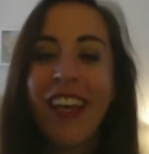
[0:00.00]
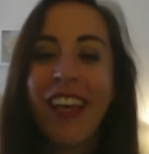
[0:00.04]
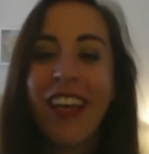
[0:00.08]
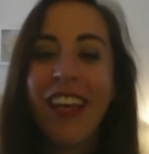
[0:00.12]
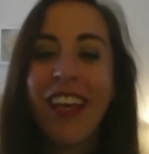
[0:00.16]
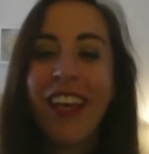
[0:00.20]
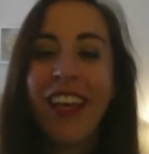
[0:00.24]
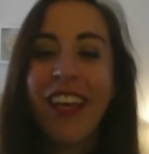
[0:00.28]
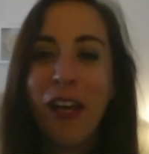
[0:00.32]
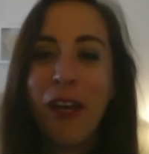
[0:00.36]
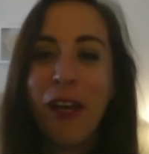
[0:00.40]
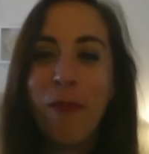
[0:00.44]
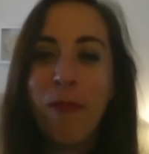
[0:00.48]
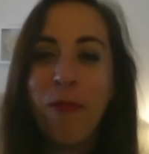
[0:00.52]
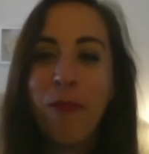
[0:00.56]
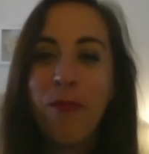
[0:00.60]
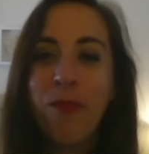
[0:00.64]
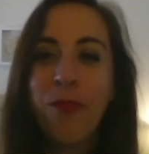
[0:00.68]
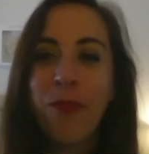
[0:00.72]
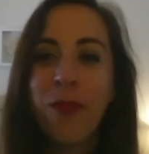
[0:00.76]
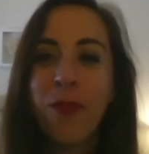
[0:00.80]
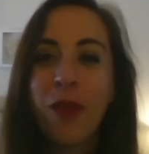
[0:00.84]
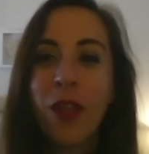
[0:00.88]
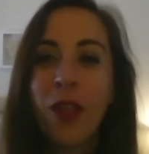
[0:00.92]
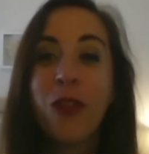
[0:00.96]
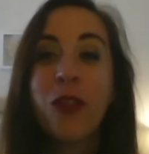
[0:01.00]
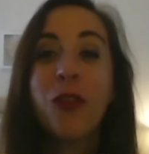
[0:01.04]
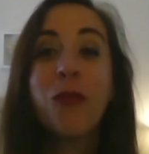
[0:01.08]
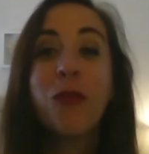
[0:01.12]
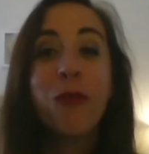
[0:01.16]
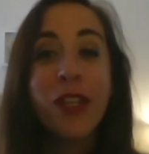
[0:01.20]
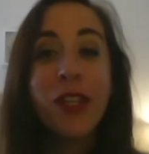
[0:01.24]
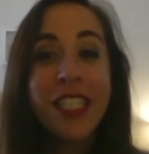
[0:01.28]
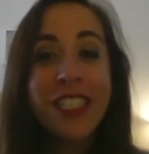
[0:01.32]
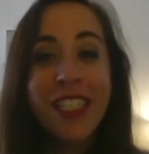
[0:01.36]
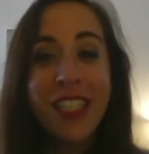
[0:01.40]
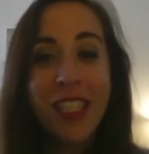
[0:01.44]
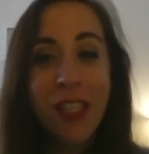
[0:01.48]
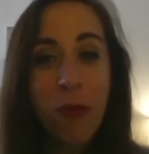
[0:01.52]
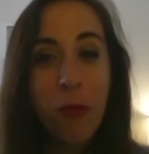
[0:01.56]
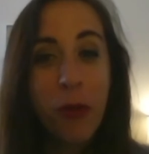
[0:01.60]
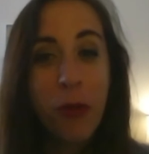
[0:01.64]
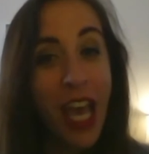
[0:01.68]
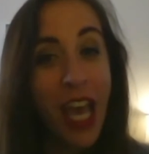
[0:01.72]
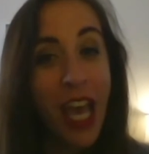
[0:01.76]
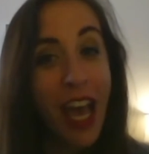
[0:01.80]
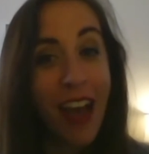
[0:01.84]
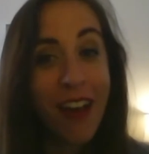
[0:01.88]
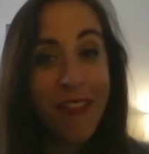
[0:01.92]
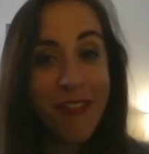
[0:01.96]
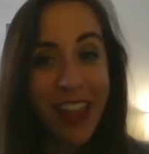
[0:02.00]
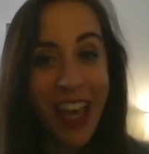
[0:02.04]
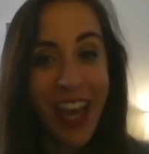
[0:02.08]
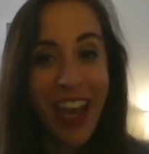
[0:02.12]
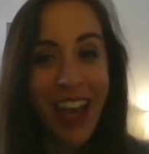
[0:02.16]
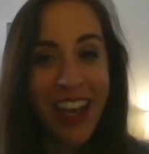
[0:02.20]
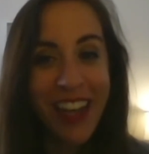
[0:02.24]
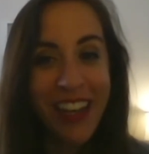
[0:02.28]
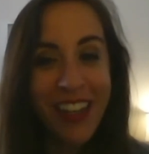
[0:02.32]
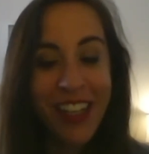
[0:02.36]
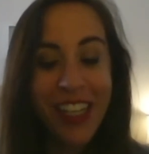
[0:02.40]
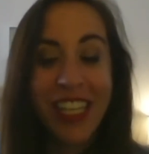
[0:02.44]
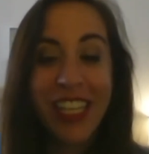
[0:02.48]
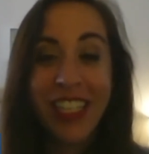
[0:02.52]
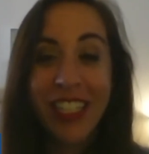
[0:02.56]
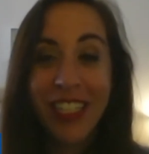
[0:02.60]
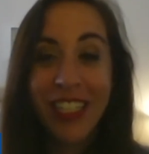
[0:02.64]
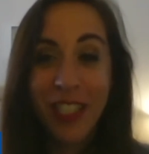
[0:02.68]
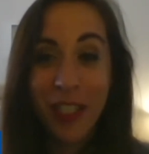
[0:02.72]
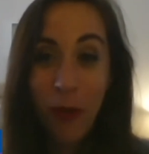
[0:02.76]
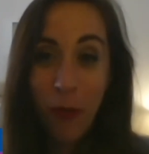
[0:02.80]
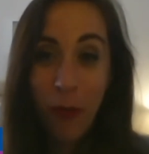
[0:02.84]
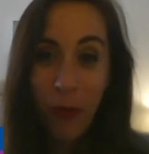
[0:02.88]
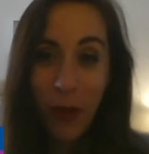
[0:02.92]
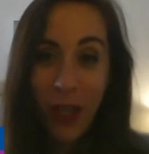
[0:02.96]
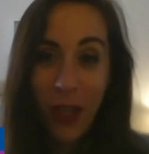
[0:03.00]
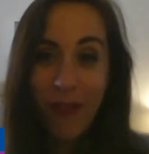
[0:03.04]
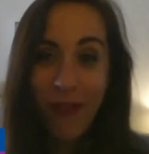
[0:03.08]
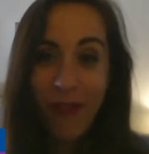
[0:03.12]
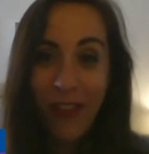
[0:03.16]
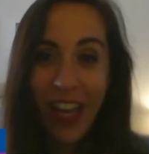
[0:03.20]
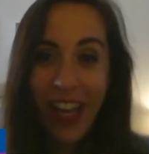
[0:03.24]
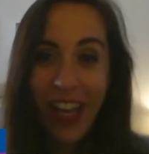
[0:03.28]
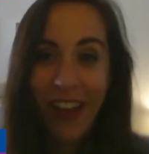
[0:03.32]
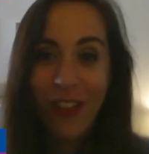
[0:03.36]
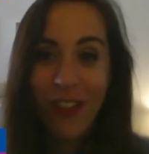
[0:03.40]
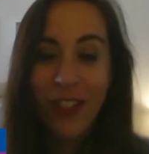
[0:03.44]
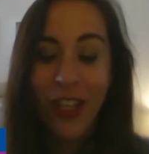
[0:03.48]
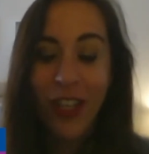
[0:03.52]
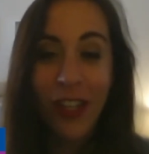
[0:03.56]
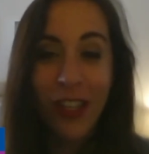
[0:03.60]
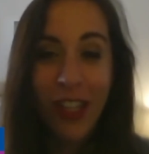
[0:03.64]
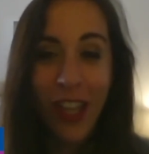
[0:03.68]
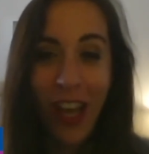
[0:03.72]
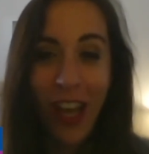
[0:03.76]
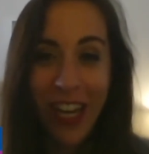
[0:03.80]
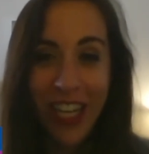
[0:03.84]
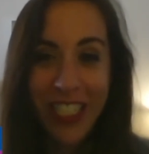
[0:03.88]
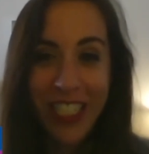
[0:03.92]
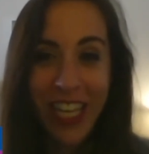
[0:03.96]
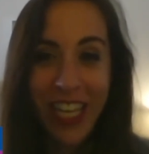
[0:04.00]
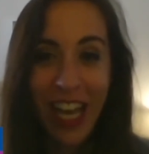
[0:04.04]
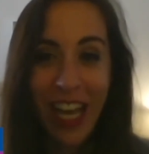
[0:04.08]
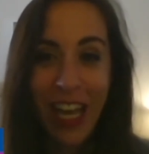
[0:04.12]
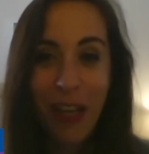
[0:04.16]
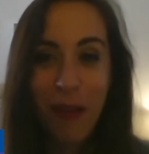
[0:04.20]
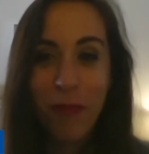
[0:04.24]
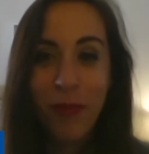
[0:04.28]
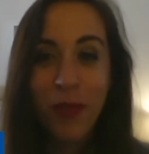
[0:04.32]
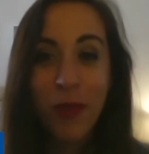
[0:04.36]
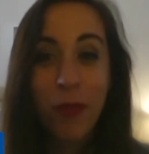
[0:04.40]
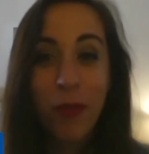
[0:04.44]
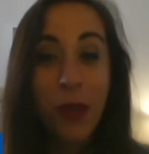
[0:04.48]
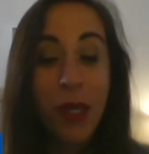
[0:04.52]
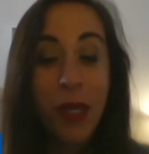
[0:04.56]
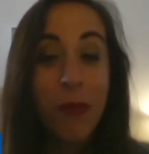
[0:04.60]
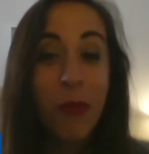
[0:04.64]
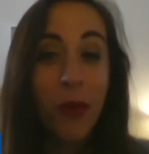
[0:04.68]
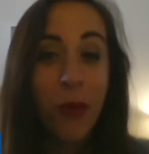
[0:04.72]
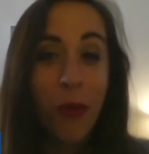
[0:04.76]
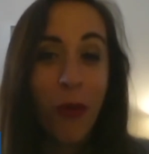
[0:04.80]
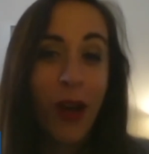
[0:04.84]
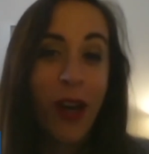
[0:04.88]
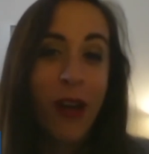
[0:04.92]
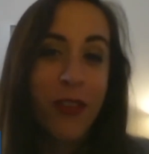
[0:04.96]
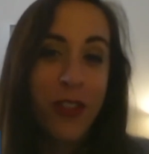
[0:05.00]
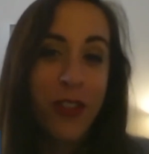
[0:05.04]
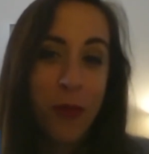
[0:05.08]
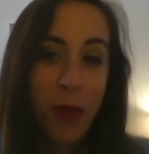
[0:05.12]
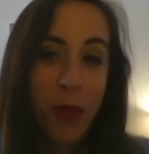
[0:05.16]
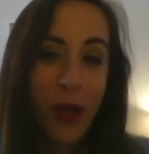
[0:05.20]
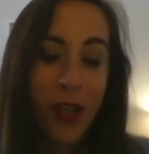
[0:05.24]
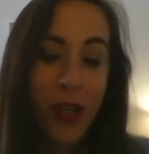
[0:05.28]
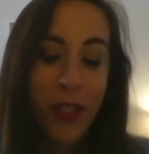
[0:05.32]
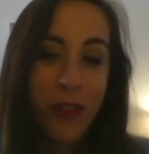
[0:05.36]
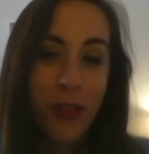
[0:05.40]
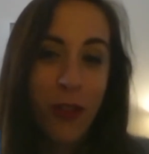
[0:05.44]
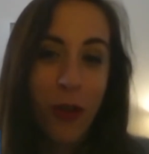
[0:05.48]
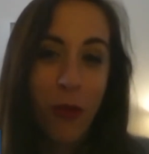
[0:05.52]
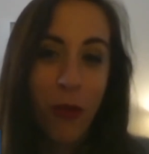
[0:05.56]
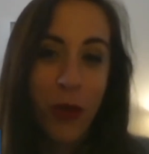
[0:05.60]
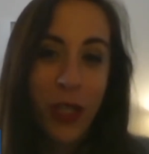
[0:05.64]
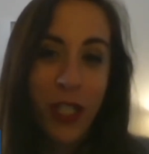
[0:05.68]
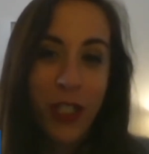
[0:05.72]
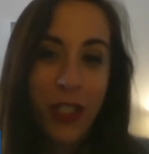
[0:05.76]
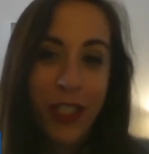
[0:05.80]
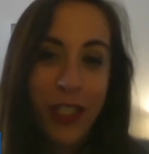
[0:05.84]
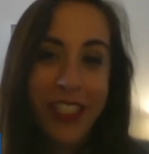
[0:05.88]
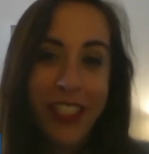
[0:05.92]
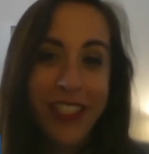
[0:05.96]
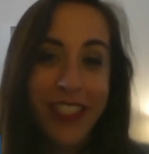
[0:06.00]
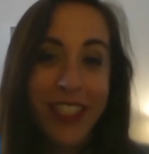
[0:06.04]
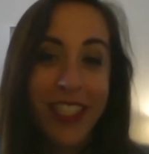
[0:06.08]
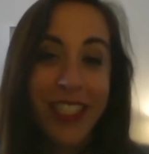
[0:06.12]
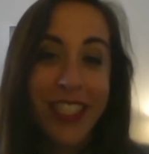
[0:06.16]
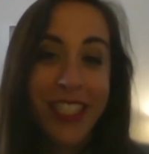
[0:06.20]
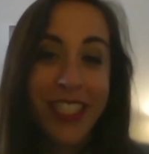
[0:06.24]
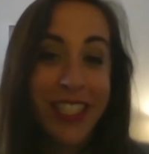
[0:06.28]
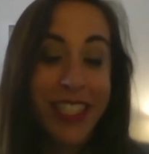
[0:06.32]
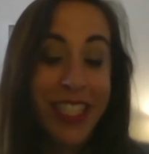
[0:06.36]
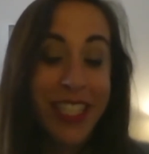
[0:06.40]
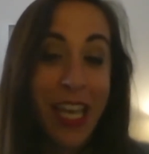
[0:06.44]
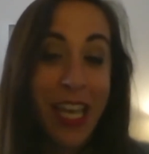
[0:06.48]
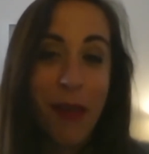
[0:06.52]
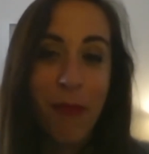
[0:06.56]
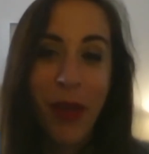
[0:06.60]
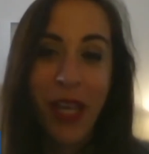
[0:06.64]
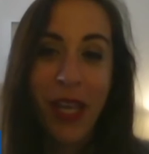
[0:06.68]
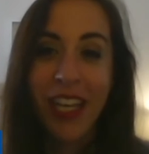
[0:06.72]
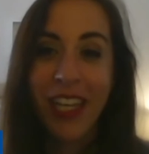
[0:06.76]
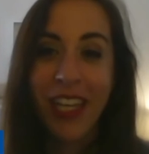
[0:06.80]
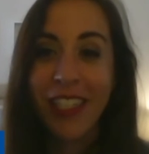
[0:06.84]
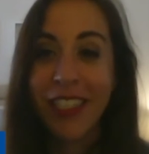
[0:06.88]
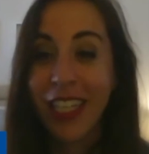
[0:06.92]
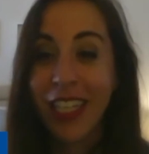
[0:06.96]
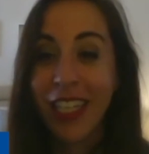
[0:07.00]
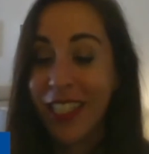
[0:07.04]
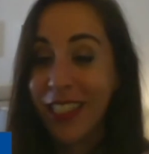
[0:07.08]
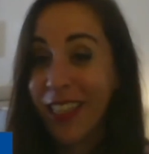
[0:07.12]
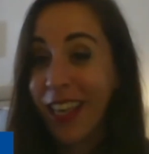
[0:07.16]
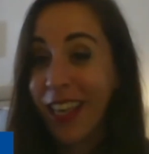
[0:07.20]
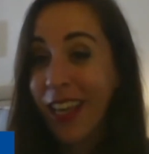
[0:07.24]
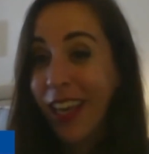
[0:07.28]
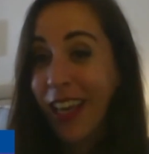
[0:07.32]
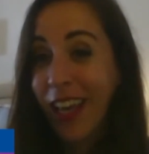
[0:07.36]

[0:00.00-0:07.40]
Um, the reason that we have that is that we found a lot of times people want to sponsor a wish list that's the same age as